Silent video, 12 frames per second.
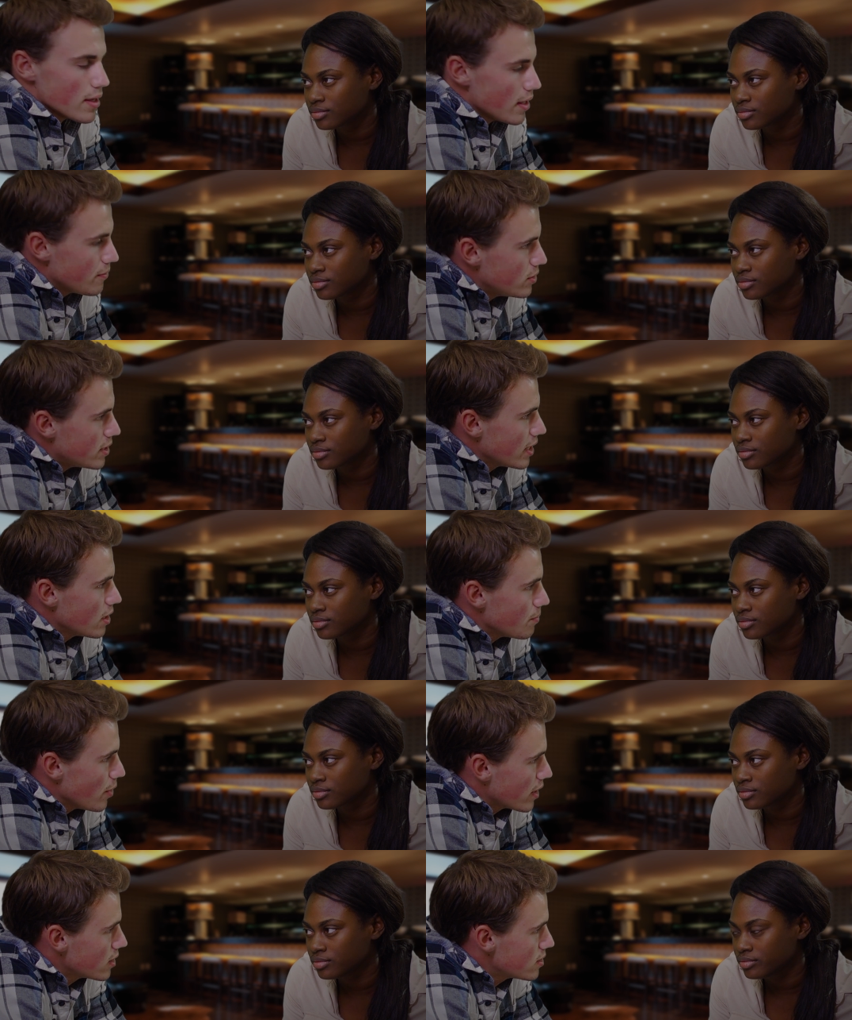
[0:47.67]
Speaker 1: Have you taken a
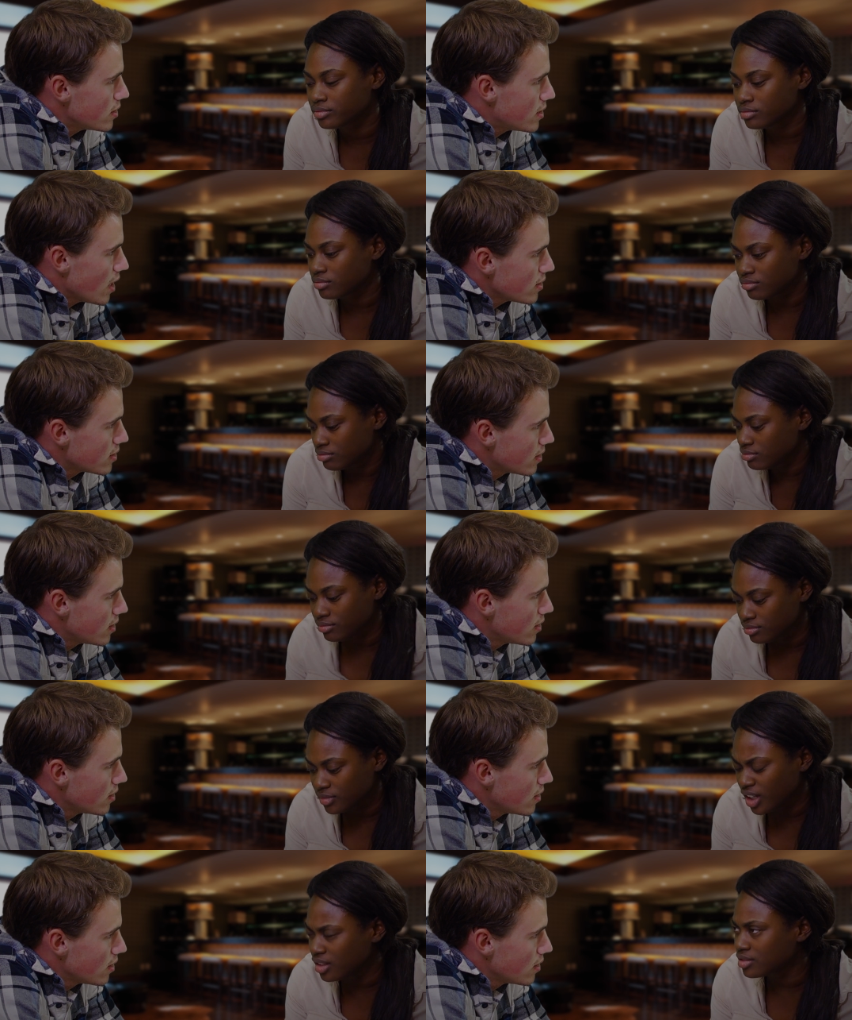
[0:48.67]
pregnancy test?
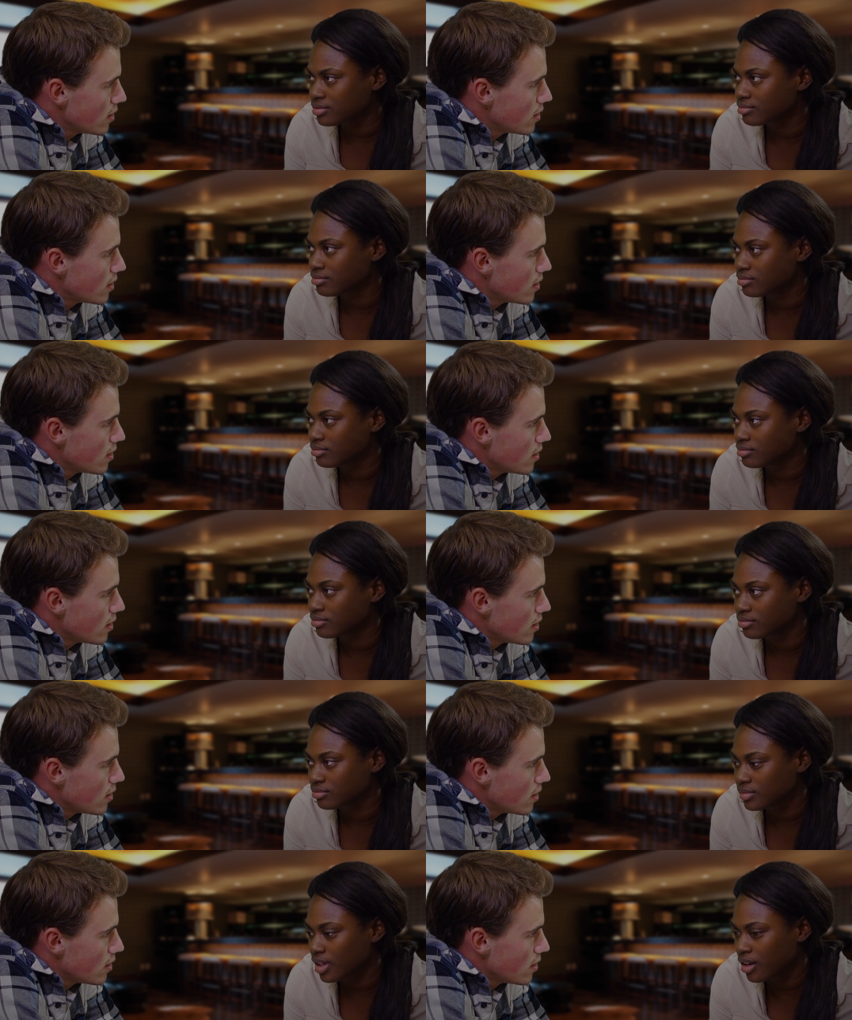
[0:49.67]
Speaker 2: No.
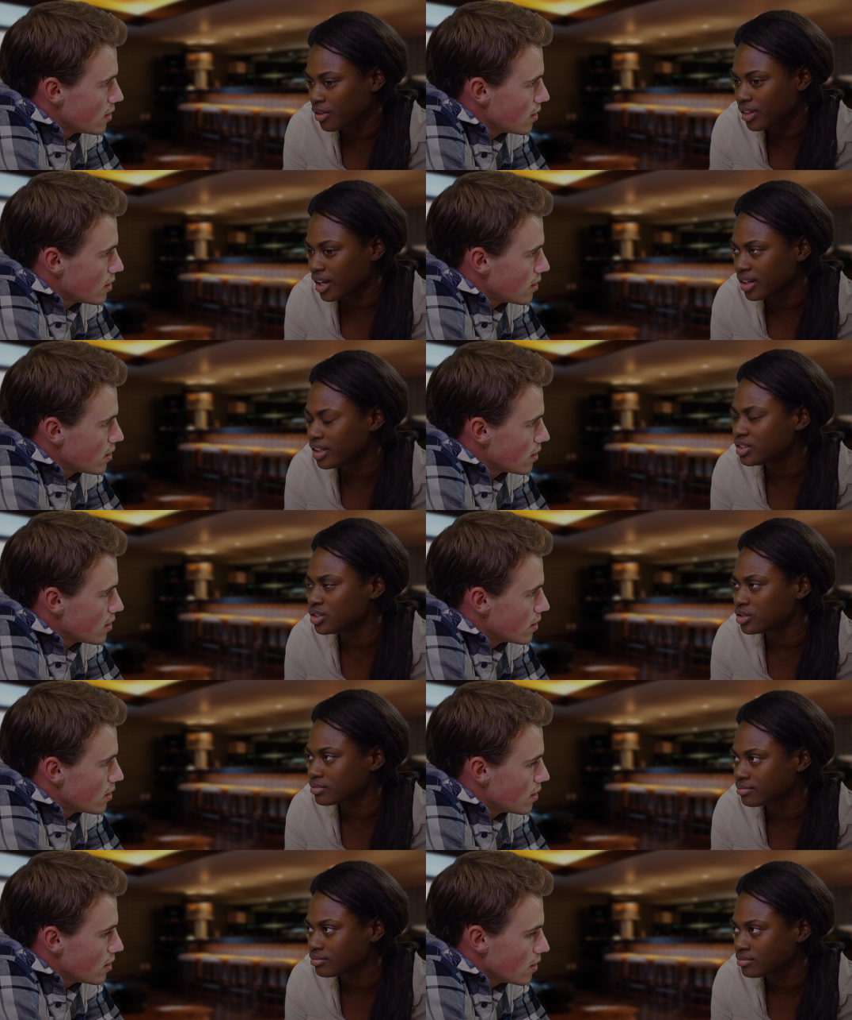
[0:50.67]
I don't think I need
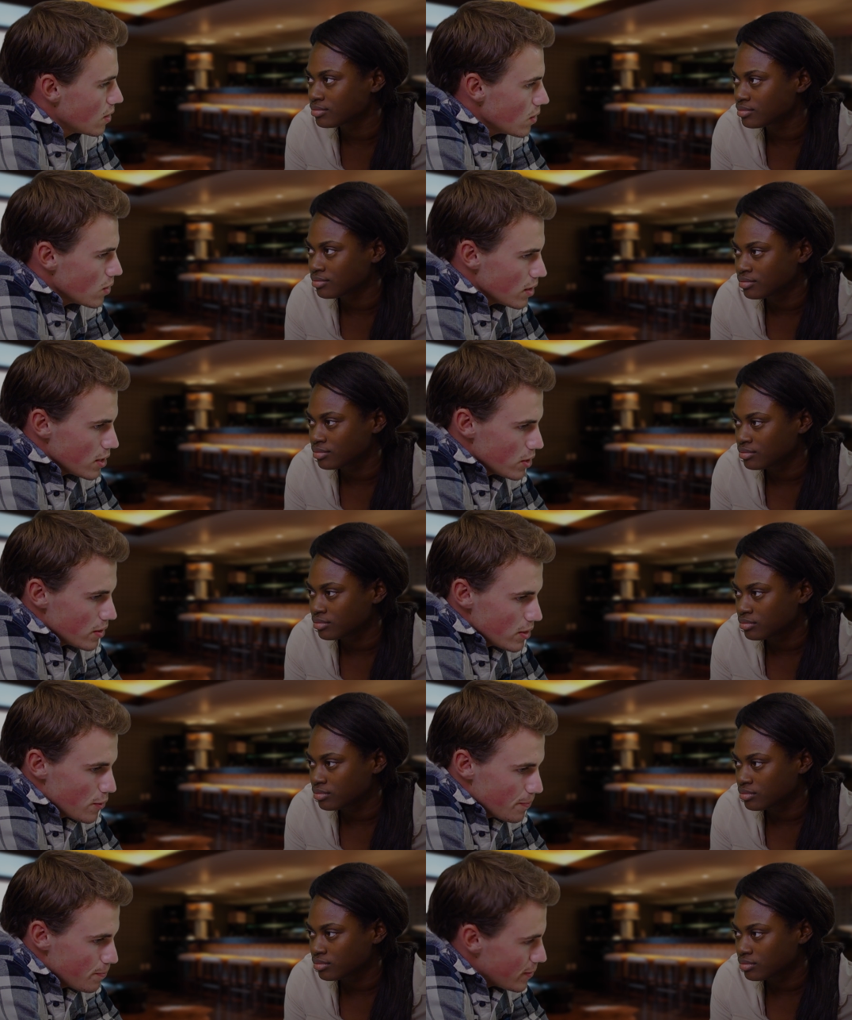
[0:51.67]
to.
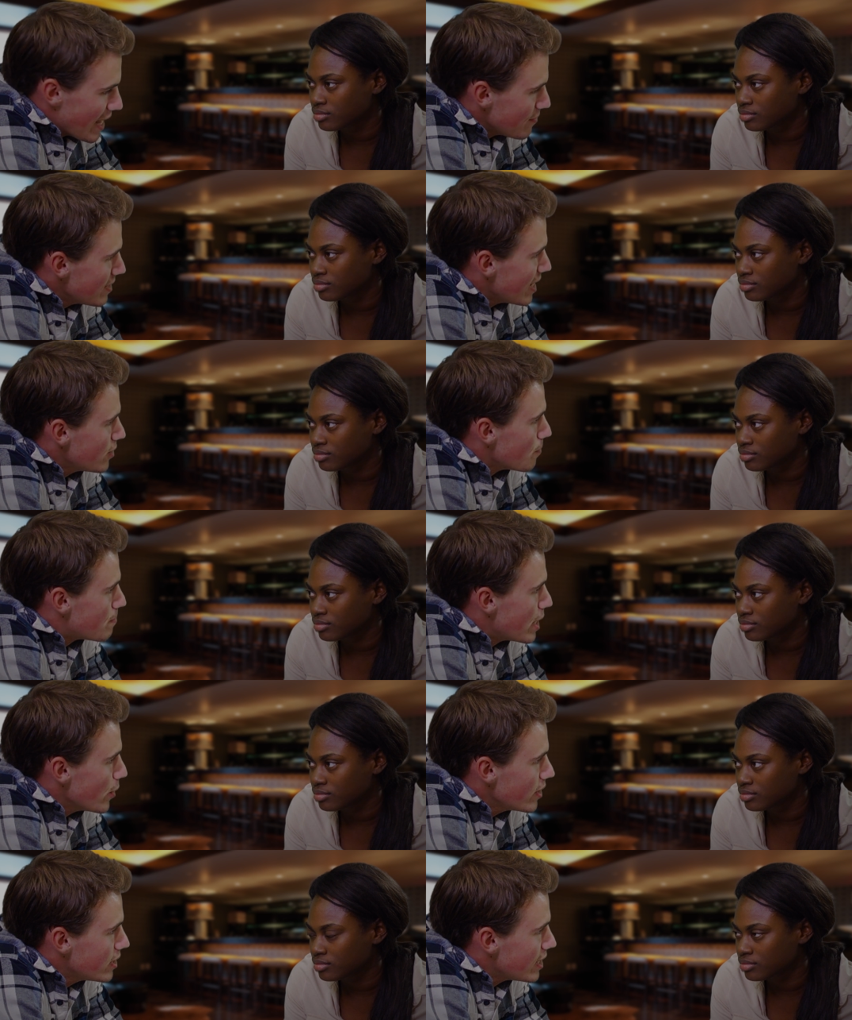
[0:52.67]
Speaker 1: You haven't had your
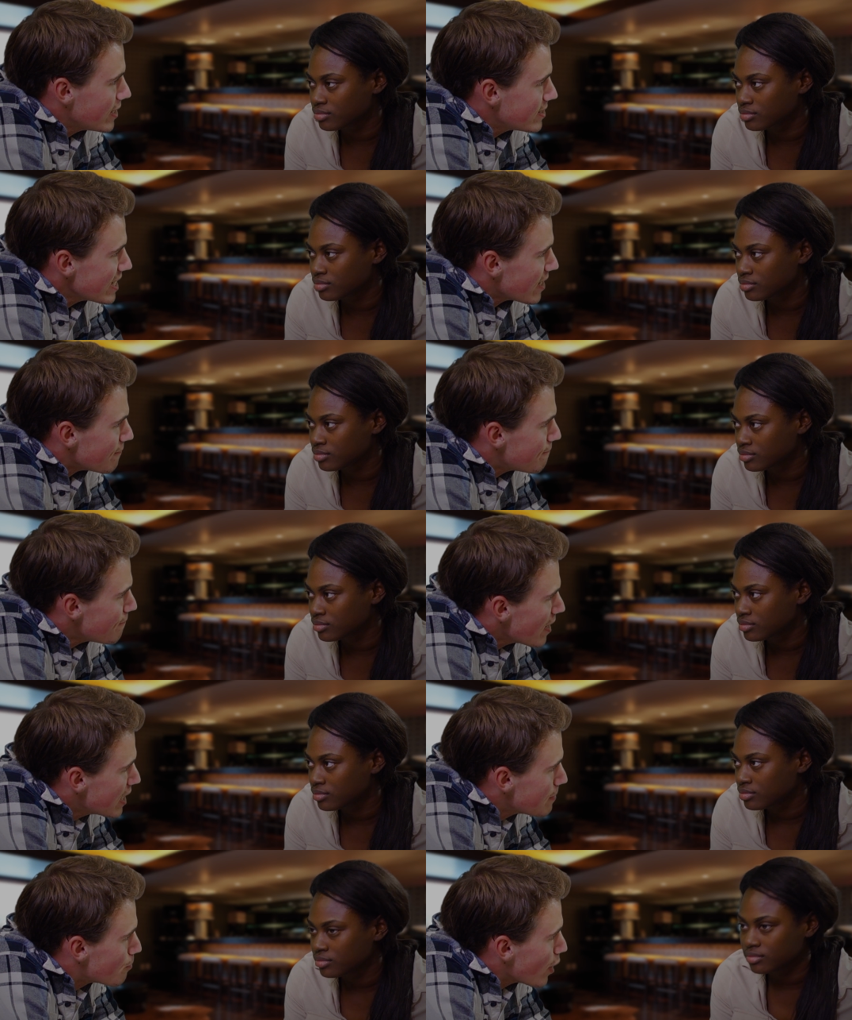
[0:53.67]
period and you didn't take a
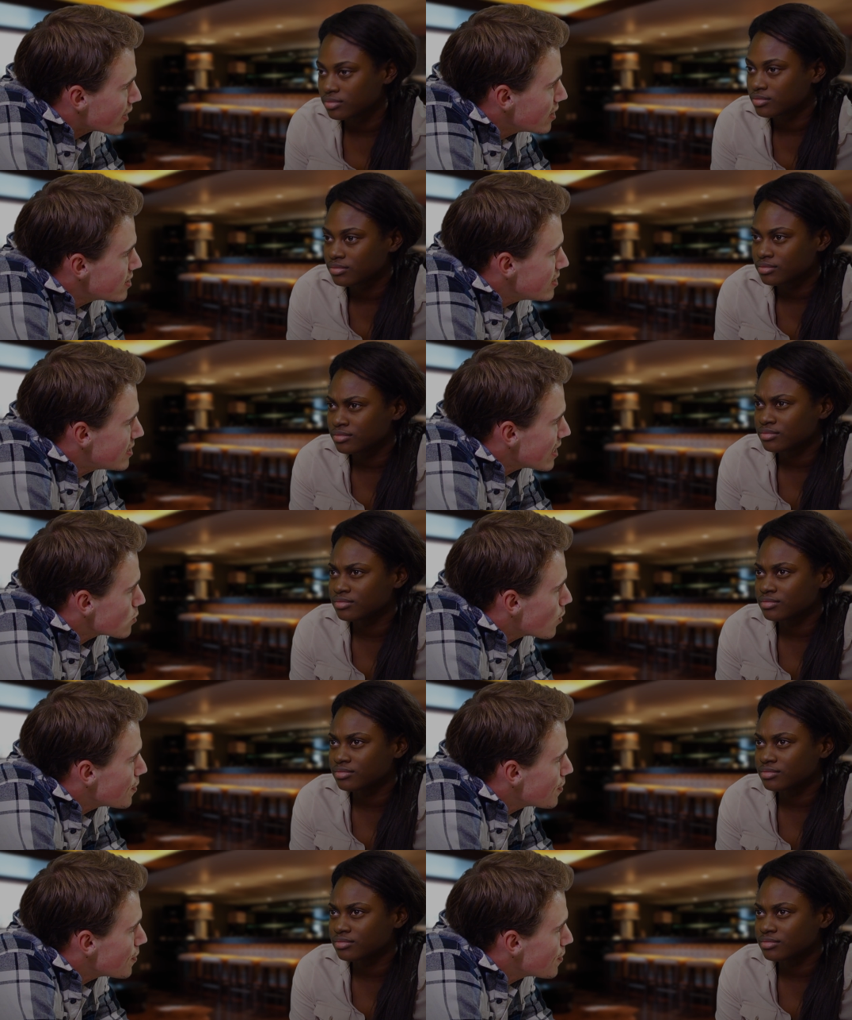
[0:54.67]
fucking pregnancy test?